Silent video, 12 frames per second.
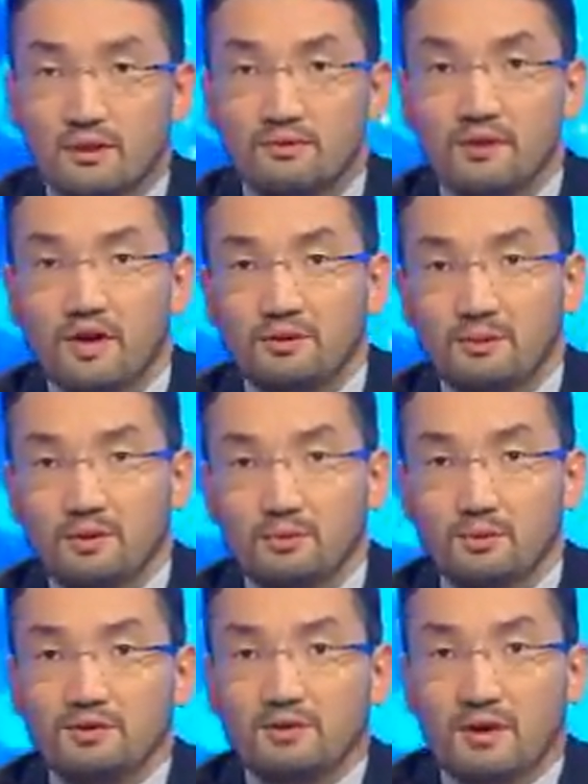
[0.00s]
Three aspects
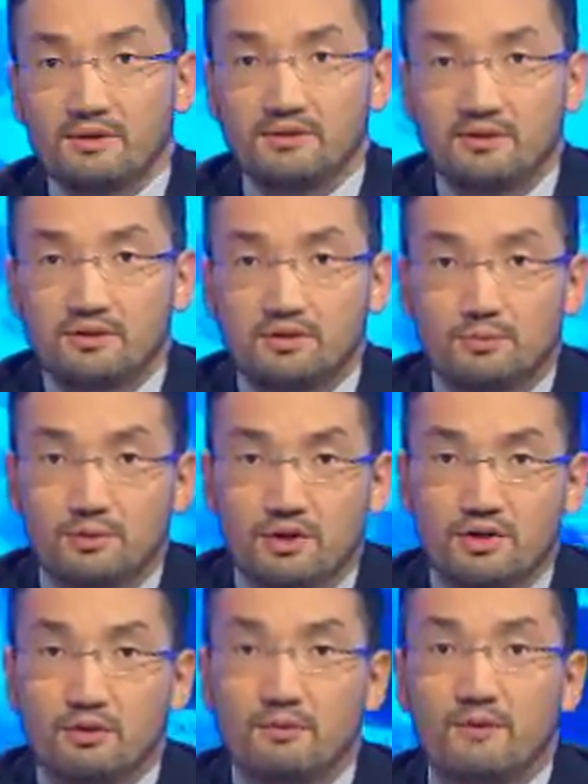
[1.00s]
were discussed:
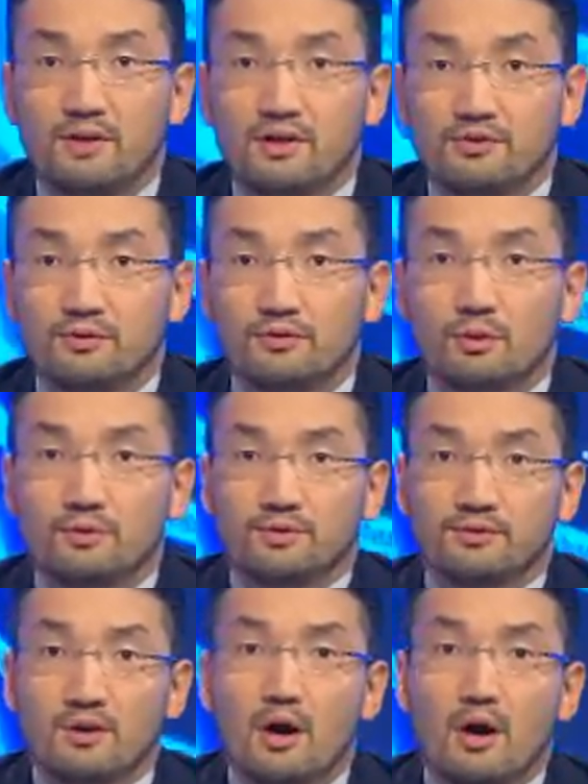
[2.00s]
suppression of financial
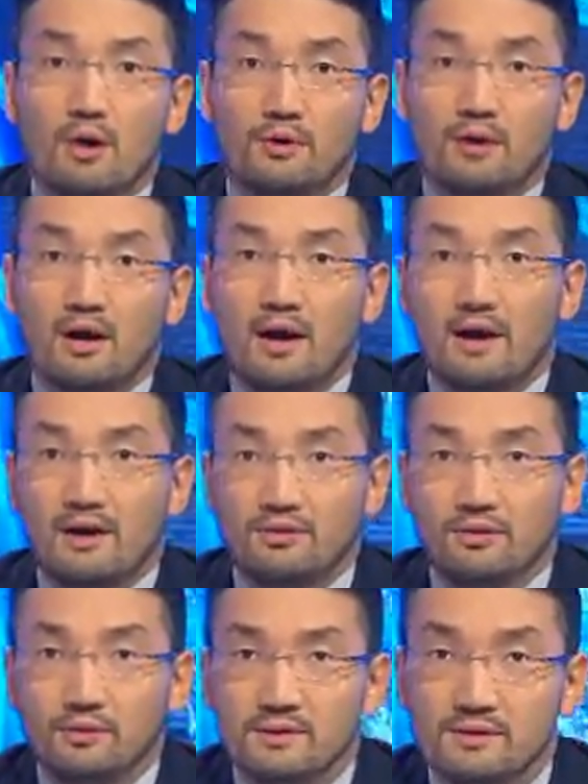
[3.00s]
sources of the
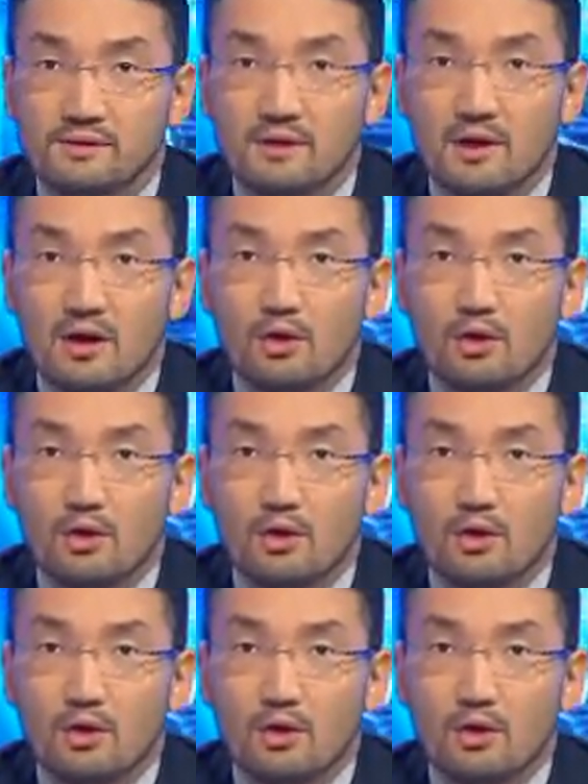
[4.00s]
IS units,